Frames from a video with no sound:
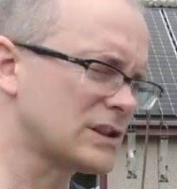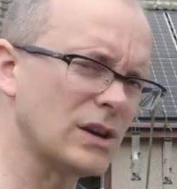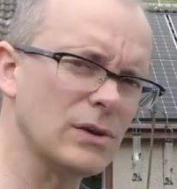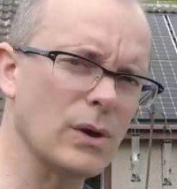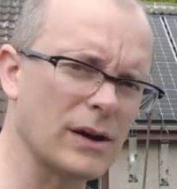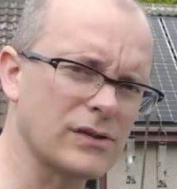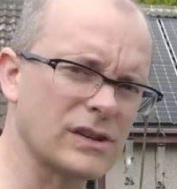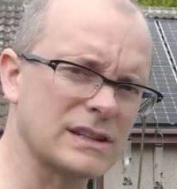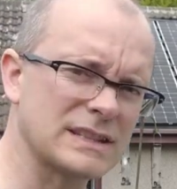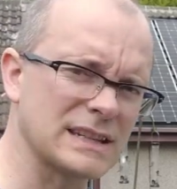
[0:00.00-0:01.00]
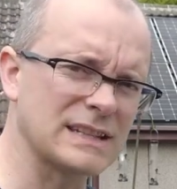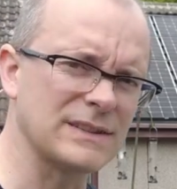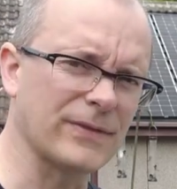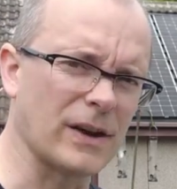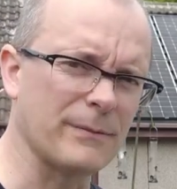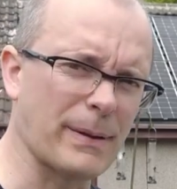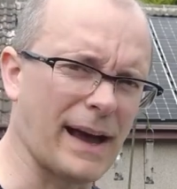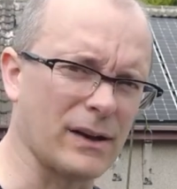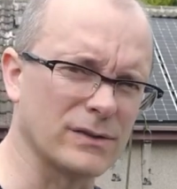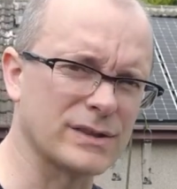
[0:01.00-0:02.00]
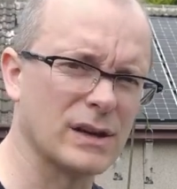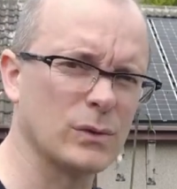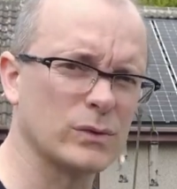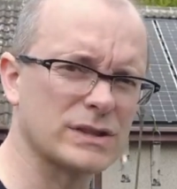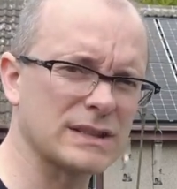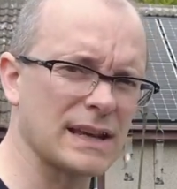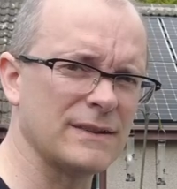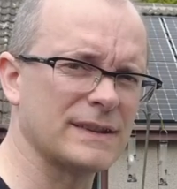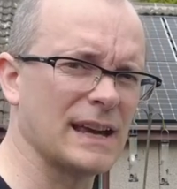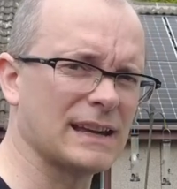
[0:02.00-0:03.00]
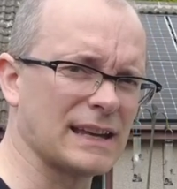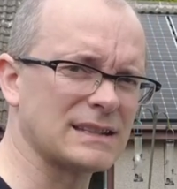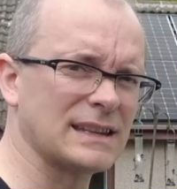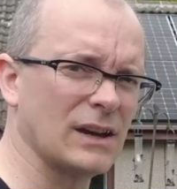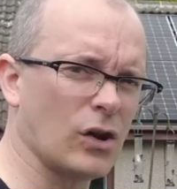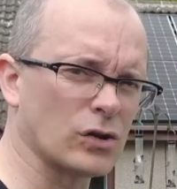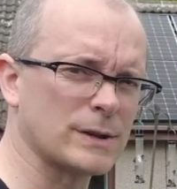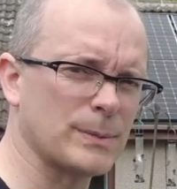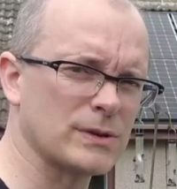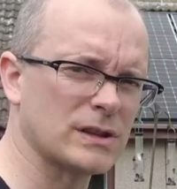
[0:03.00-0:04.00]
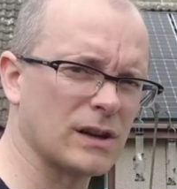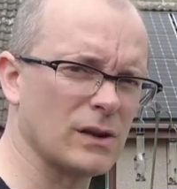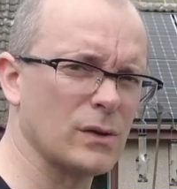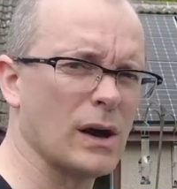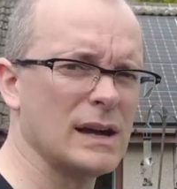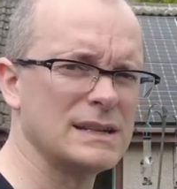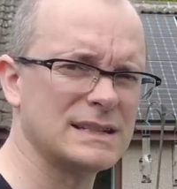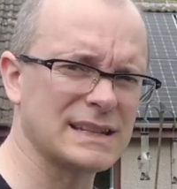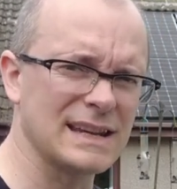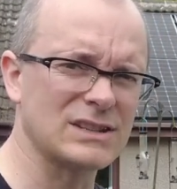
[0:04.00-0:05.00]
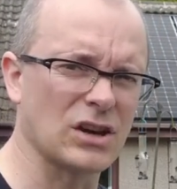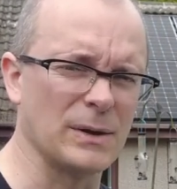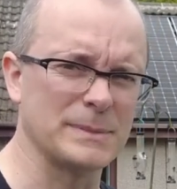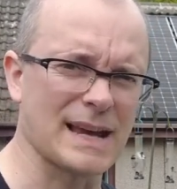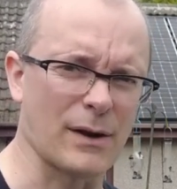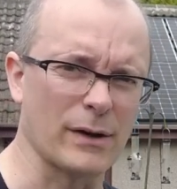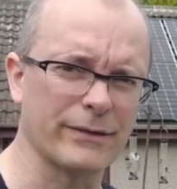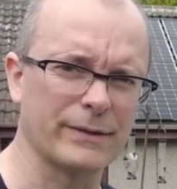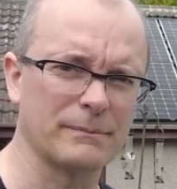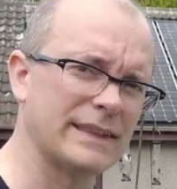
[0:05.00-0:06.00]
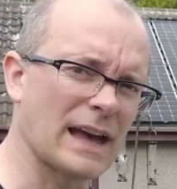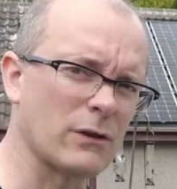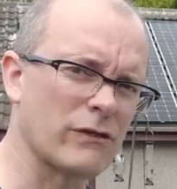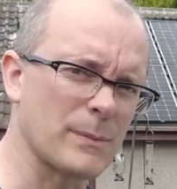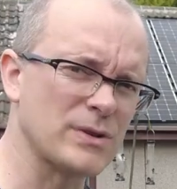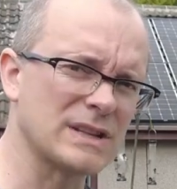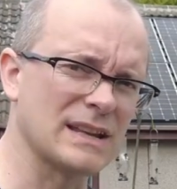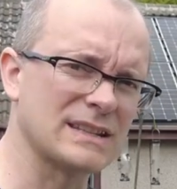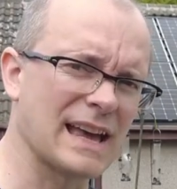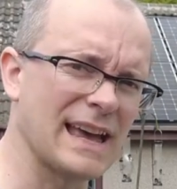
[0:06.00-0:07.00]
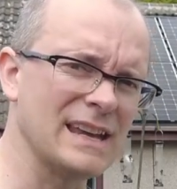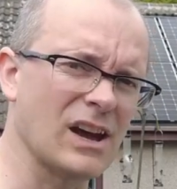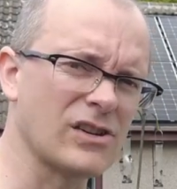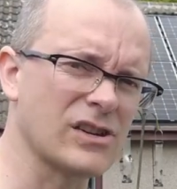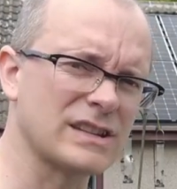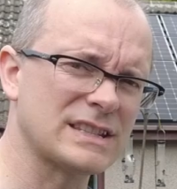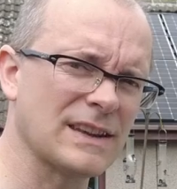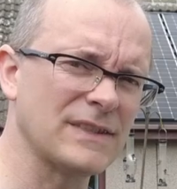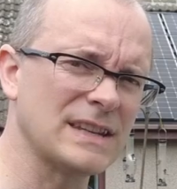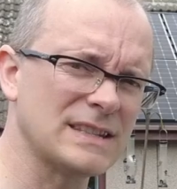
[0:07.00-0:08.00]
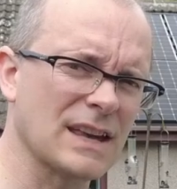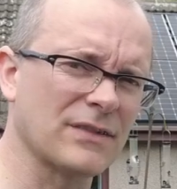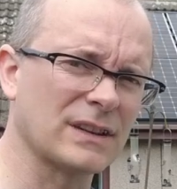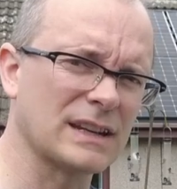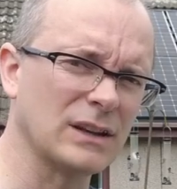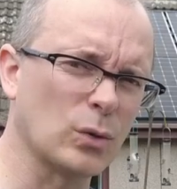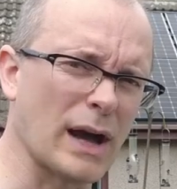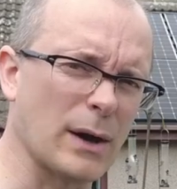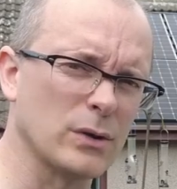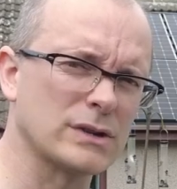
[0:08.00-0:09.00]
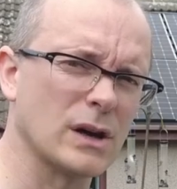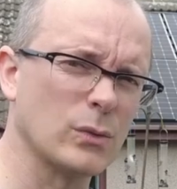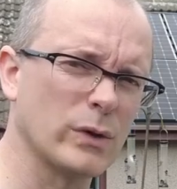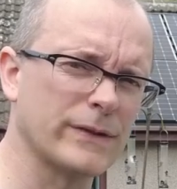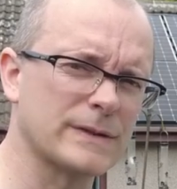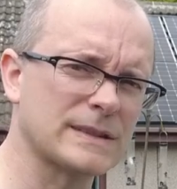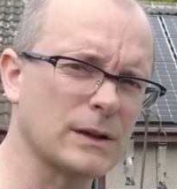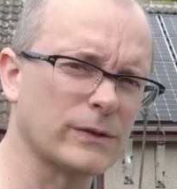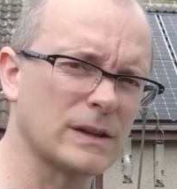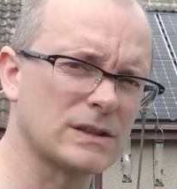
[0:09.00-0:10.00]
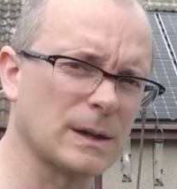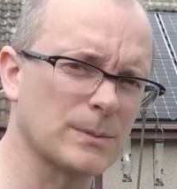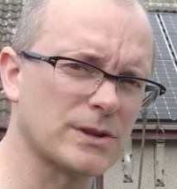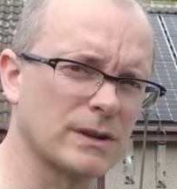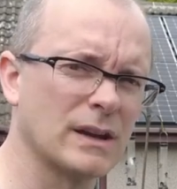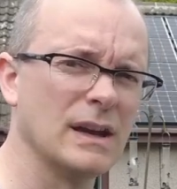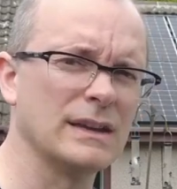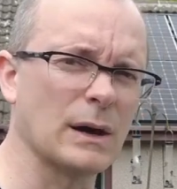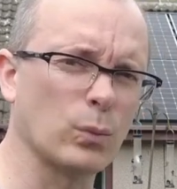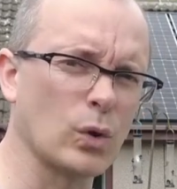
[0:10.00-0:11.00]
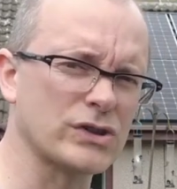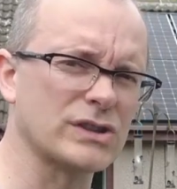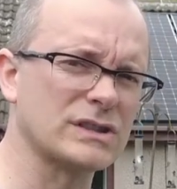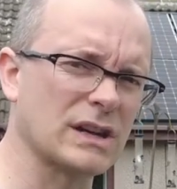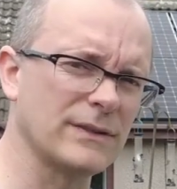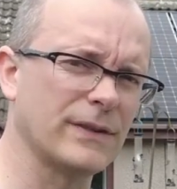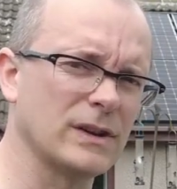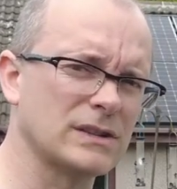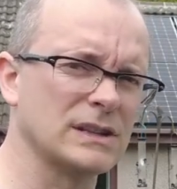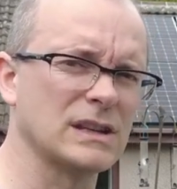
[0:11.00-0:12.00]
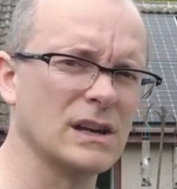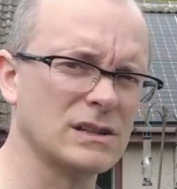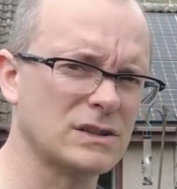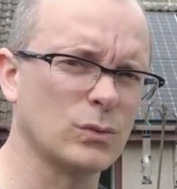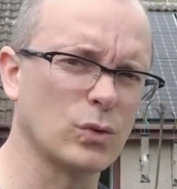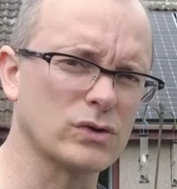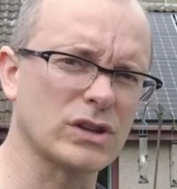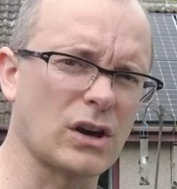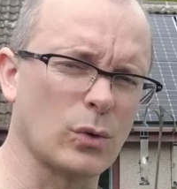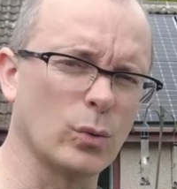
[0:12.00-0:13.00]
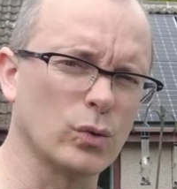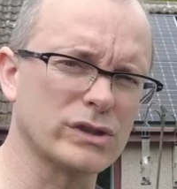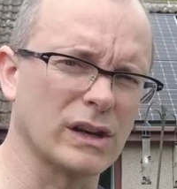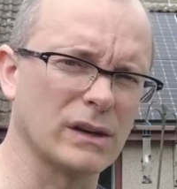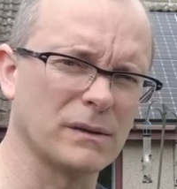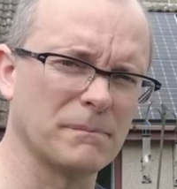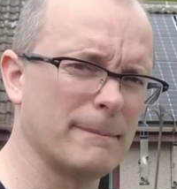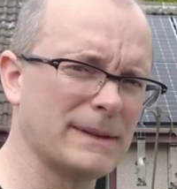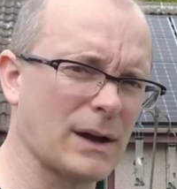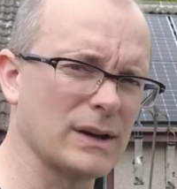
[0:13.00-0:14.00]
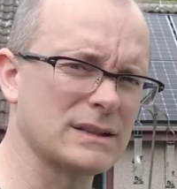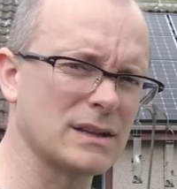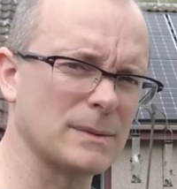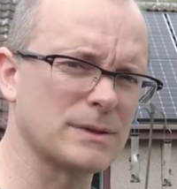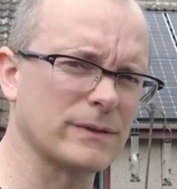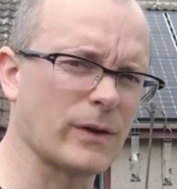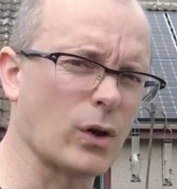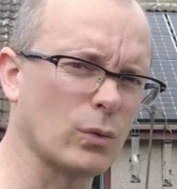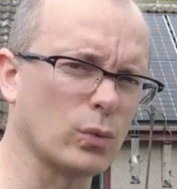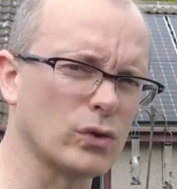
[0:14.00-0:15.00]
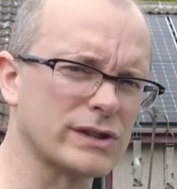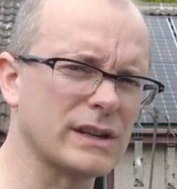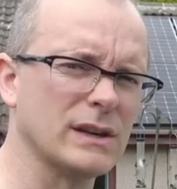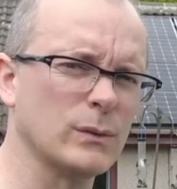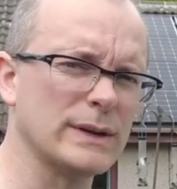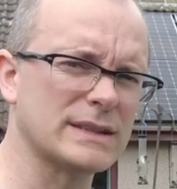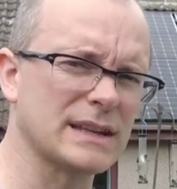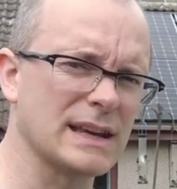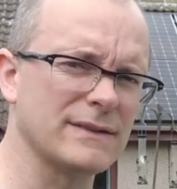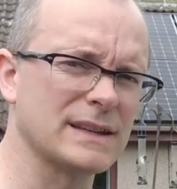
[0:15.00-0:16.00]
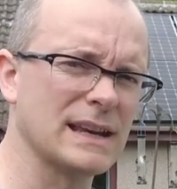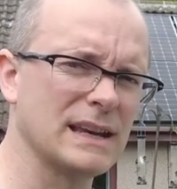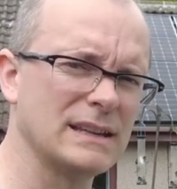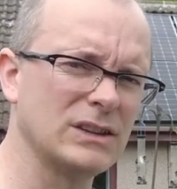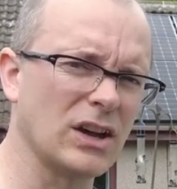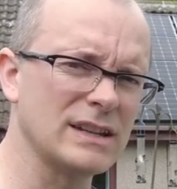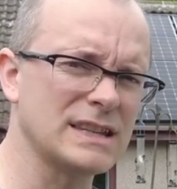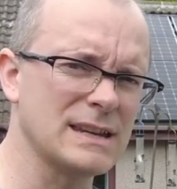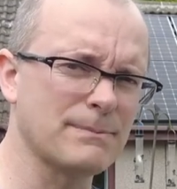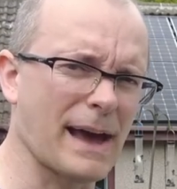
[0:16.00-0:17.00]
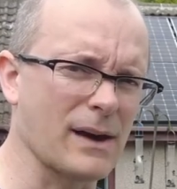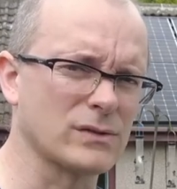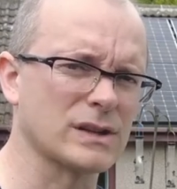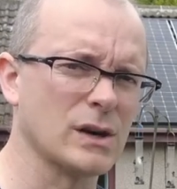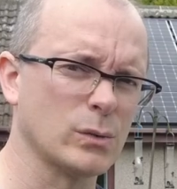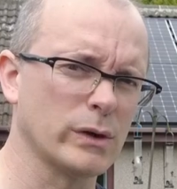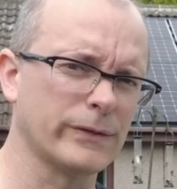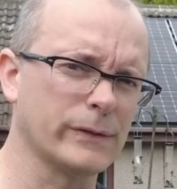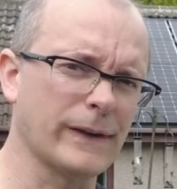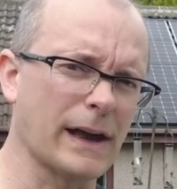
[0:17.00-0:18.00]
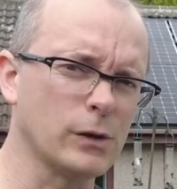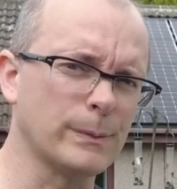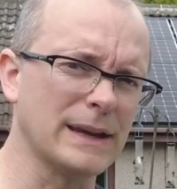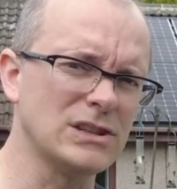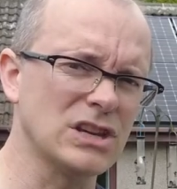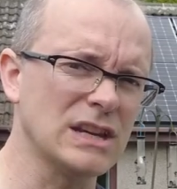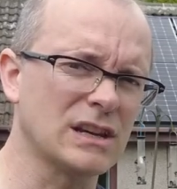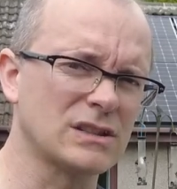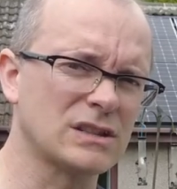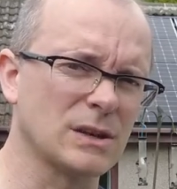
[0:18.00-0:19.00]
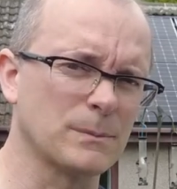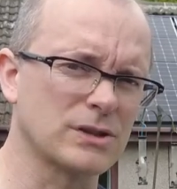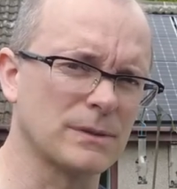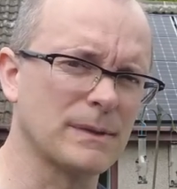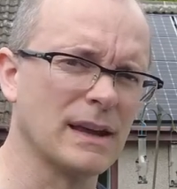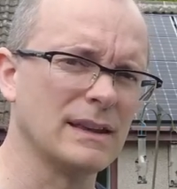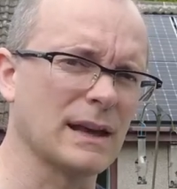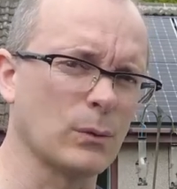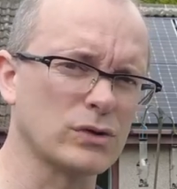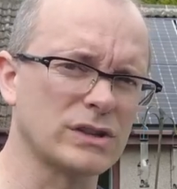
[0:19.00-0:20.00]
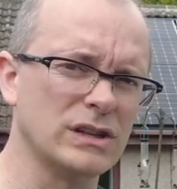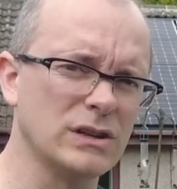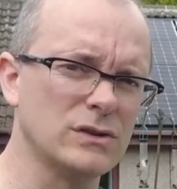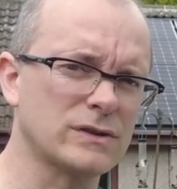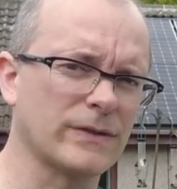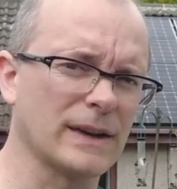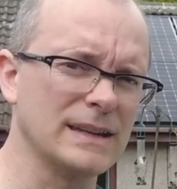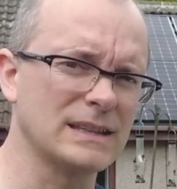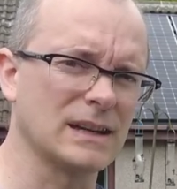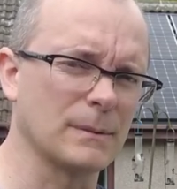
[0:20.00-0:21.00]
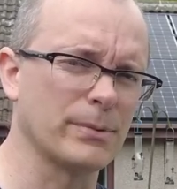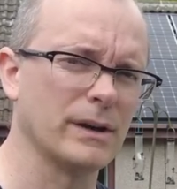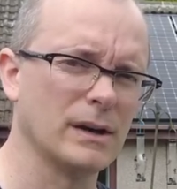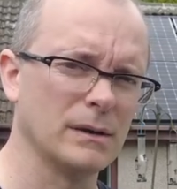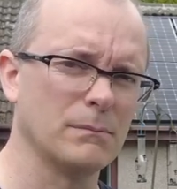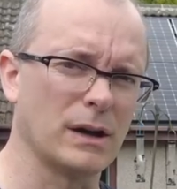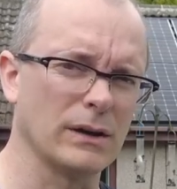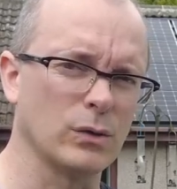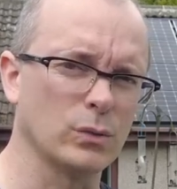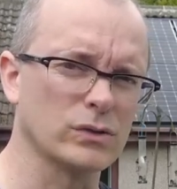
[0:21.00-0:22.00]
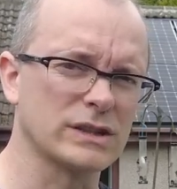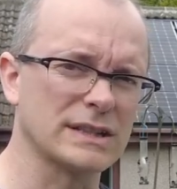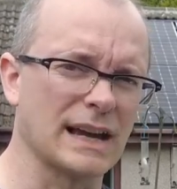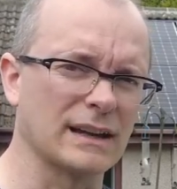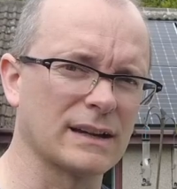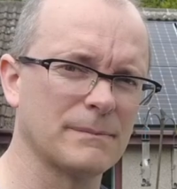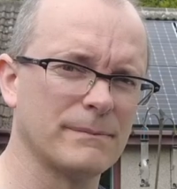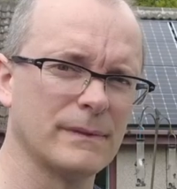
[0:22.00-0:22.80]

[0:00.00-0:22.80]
£265 was saved against the Octopus Go daytime tariff and that represents 877 kilowatt hours worth of self-consumption that wasn't diverted towards hot water. Now in terms of hot water we saved 19 pounds worth of LPG consumption that wasn't used for heating up my hot water tank.